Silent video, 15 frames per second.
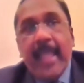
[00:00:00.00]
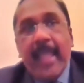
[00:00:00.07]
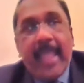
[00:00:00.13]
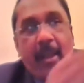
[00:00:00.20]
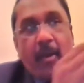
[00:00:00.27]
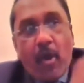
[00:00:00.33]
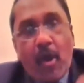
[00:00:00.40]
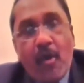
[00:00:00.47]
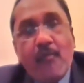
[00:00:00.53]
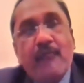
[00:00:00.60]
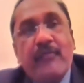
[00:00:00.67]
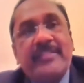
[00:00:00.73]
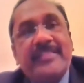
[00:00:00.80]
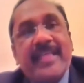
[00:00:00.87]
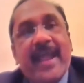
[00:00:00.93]
Along
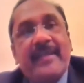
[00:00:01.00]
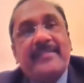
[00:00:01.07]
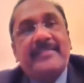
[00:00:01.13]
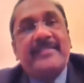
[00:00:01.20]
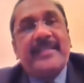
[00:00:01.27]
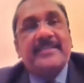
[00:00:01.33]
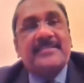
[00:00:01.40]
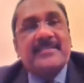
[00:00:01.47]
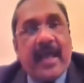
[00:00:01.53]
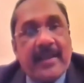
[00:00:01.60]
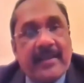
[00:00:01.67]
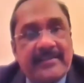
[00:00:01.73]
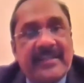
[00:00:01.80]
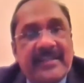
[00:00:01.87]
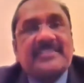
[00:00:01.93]
with that, there is
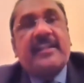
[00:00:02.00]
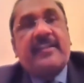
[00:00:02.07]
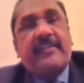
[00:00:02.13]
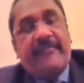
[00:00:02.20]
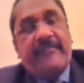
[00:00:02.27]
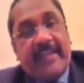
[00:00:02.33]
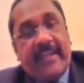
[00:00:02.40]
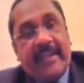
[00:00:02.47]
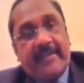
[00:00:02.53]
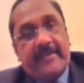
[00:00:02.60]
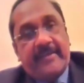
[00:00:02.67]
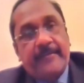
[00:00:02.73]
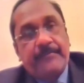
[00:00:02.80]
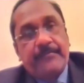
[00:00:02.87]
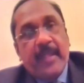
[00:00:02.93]
another certificate
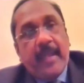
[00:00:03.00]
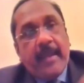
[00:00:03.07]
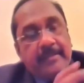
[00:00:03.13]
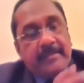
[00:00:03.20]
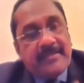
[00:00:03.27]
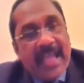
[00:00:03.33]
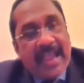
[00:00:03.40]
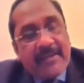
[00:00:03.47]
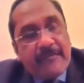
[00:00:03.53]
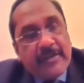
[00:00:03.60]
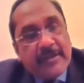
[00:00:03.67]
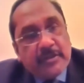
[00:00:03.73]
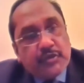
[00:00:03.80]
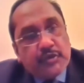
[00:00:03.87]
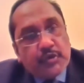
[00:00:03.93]
that
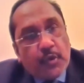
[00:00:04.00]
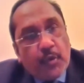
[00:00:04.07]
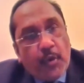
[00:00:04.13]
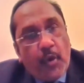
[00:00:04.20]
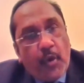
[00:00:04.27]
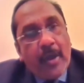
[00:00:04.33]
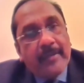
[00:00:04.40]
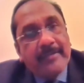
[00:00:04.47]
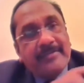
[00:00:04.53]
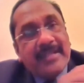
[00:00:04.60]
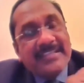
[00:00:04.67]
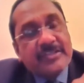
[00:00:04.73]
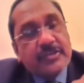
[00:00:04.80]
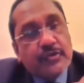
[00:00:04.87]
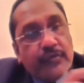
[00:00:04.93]
will show
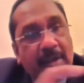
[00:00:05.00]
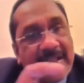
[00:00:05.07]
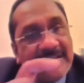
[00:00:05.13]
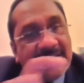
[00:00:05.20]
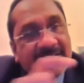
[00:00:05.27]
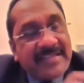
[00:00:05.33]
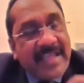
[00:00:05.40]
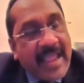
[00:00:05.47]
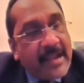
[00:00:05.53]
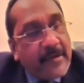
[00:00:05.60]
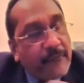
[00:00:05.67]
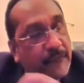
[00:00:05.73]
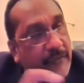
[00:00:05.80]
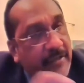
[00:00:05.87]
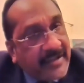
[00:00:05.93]
the strengths
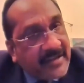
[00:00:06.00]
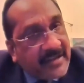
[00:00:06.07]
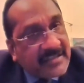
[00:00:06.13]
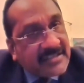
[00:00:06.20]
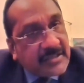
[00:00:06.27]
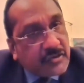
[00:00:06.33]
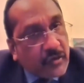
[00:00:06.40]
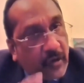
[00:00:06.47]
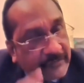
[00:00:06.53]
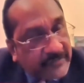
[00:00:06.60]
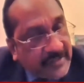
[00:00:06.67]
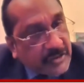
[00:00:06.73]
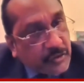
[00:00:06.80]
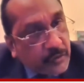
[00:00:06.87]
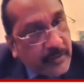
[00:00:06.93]
and weaknesses of
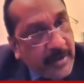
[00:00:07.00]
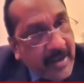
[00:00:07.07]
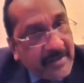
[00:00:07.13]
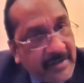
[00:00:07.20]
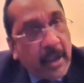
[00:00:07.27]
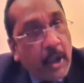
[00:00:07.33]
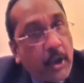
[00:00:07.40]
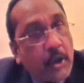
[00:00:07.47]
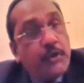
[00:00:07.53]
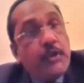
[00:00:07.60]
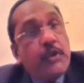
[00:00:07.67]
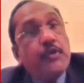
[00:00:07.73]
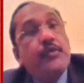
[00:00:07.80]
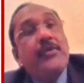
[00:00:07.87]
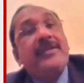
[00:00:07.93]
the student
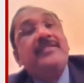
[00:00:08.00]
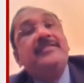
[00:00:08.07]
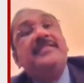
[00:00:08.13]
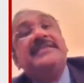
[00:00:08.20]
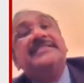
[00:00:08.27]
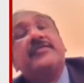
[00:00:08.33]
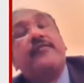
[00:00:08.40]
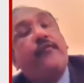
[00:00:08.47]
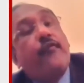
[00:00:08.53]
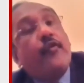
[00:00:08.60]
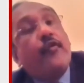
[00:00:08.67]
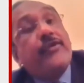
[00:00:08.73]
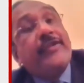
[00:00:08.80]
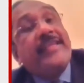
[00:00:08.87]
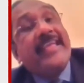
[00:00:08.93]
during these
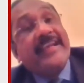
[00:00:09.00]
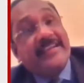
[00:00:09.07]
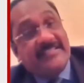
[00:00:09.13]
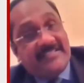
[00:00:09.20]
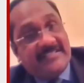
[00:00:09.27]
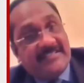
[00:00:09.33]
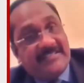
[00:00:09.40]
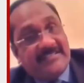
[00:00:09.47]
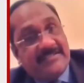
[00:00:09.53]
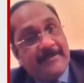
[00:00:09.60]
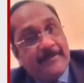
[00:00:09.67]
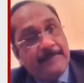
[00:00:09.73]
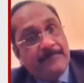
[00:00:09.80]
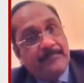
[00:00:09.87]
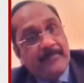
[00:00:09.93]
4 years.
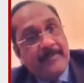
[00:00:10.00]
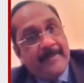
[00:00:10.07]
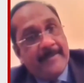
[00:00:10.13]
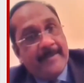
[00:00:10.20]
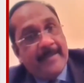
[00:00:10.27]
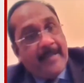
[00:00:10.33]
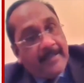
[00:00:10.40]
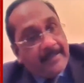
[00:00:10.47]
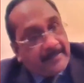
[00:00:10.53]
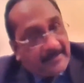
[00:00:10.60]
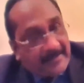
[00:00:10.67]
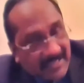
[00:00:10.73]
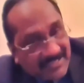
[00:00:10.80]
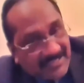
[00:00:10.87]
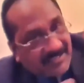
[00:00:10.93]

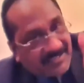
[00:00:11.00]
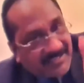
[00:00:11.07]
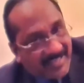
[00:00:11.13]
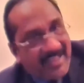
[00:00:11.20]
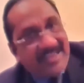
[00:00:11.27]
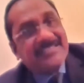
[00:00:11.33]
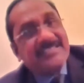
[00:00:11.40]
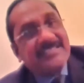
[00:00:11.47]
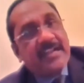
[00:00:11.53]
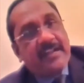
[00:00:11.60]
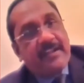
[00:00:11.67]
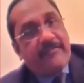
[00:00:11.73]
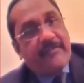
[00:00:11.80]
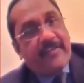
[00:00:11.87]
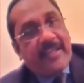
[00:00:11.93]
This second
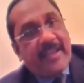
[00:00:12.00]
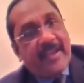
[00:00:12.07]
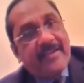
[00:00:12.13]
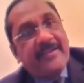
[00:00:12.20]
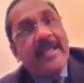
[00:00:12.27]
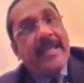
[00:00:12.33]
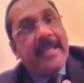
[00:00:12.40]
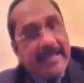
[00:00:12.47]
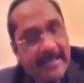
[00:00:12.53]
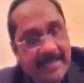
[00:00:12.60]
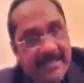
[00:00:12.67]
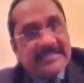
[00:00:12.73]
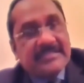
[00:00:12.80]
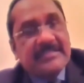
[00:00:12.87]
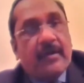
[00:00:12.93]
certificate
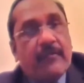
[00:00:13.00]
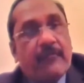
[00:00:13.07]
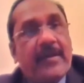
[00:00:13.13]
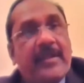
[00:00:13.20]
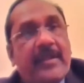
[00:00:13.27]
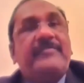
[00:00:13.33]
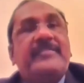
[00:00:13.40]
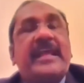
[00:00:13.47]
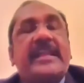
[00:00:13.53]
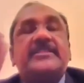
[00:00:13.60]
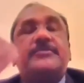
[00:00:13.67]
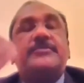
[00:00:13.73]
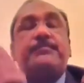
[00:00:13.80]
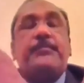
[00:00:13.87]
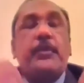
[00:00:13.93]
is the one that
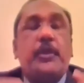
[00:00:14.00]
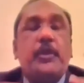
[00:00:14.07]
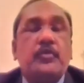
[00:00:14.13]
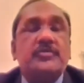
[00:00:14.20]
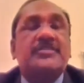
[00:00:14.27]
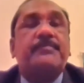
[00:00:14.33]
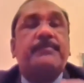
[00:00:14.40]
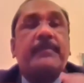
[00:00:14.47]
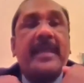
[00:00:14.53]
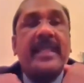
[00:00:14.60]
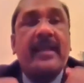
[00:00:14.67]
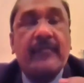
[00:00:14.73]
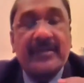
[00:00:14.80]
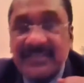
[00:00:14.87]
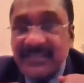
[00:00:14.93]
is produced by
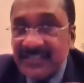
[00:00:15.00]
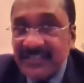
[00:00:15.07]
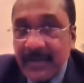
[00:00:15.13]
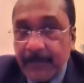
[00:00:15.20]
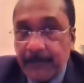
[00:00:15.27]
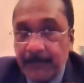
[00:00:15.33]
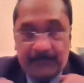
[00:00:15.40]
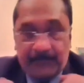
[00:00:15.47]
our system.